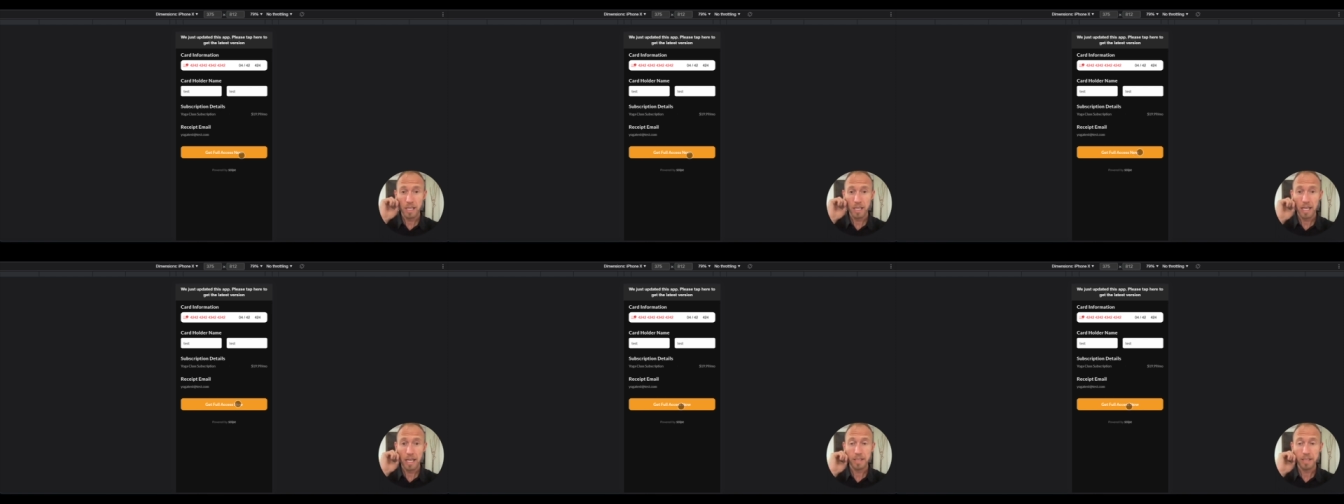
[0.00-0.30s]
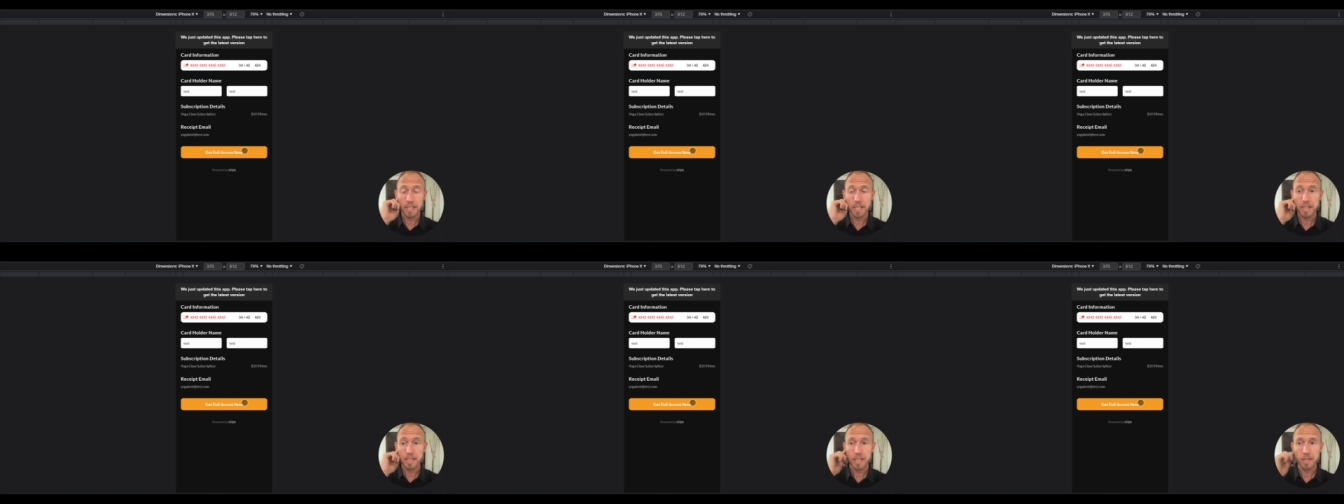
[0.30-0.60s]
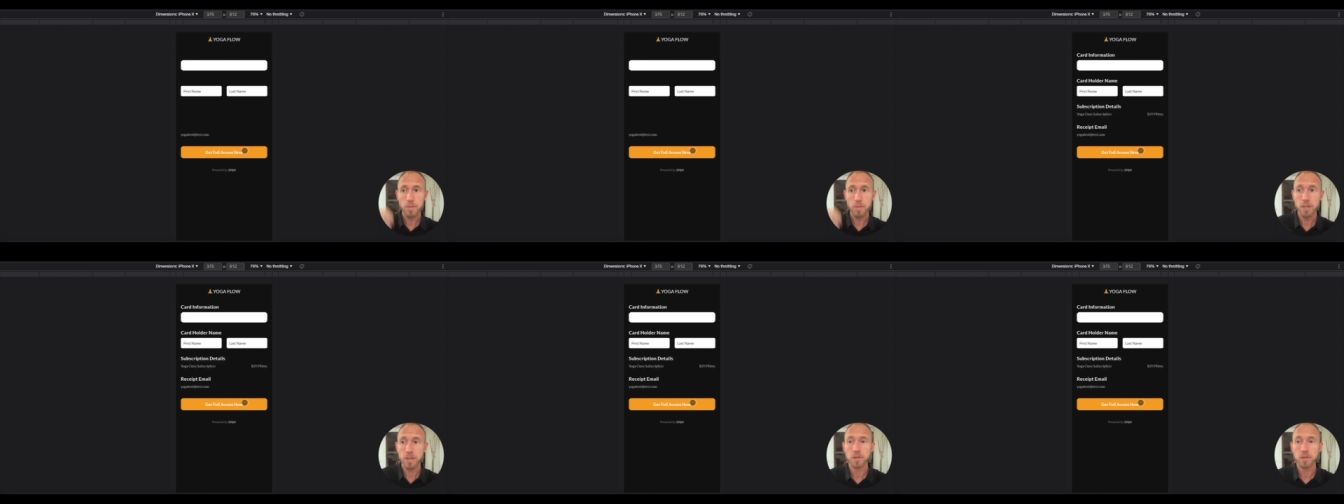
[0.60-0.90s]
and hit this
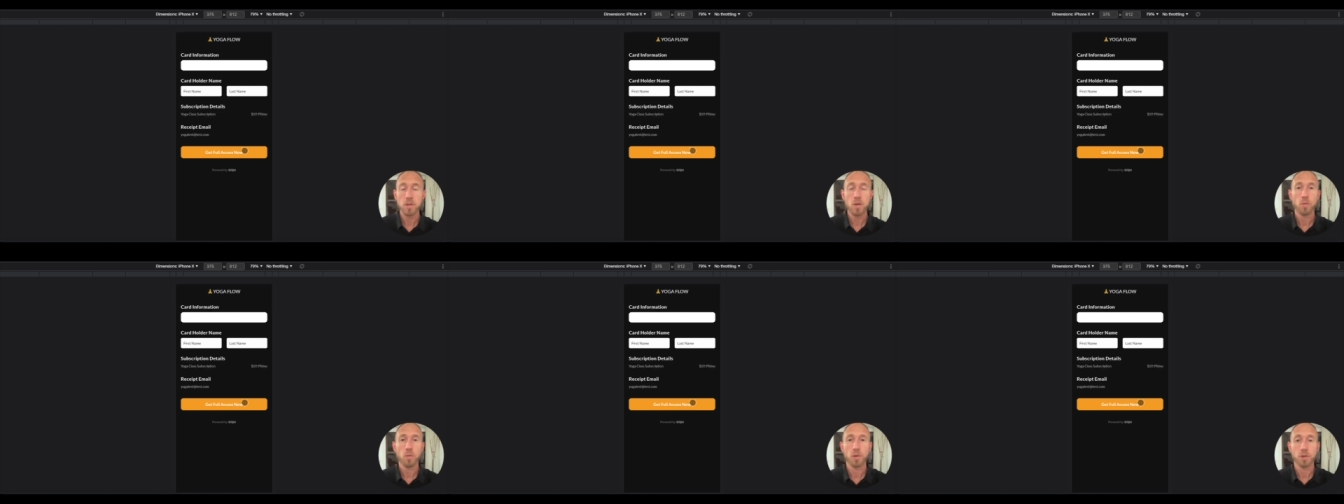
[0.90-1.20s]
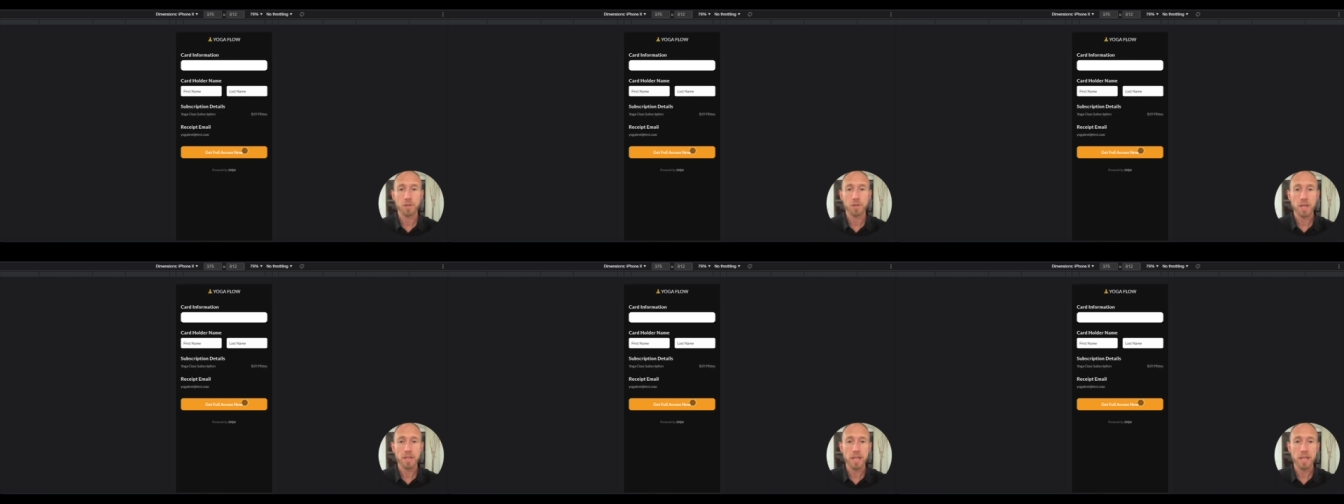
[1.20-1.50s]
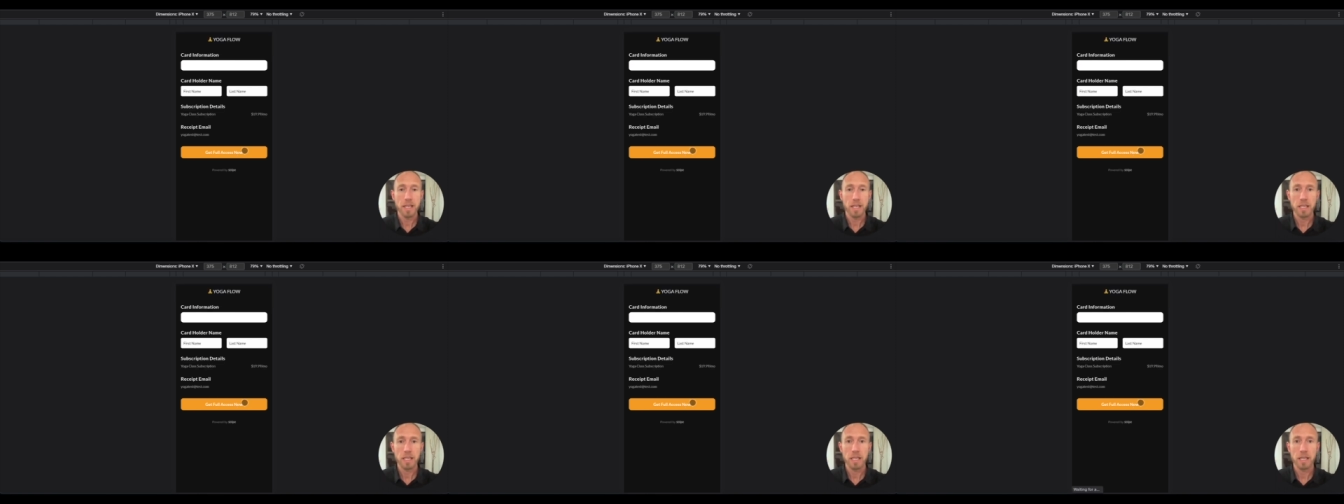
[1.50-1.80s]
button, we'll address
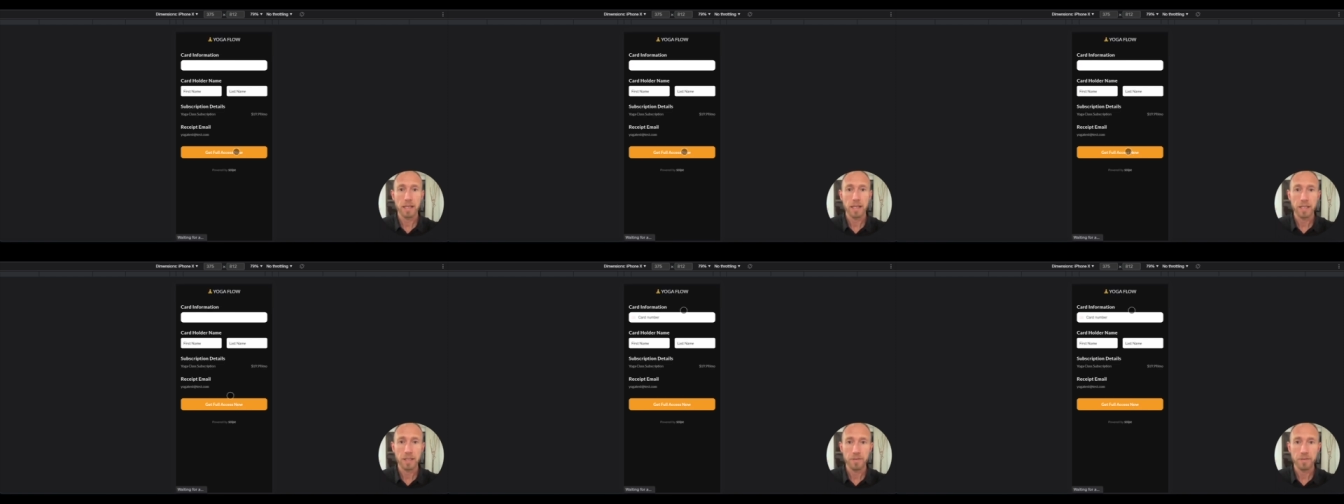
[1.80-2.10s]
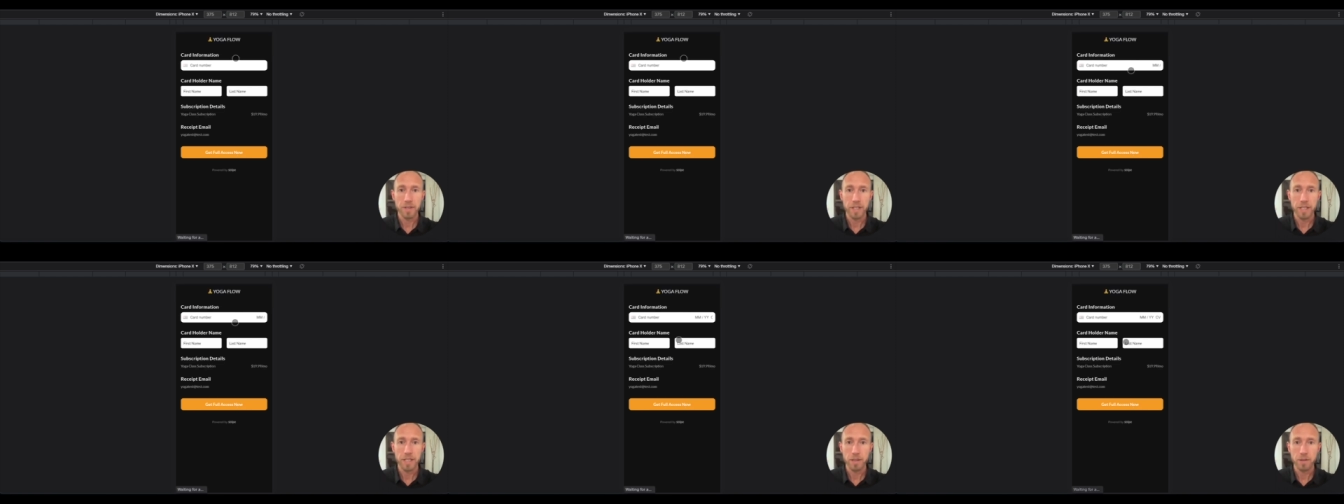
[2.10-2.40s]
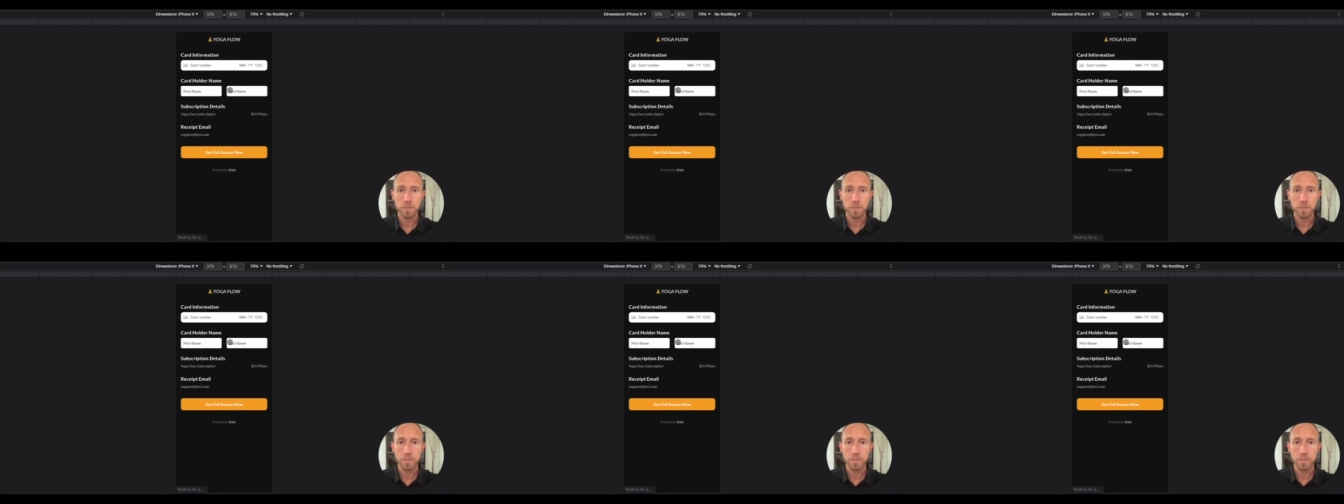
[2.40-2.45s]
that in a later video.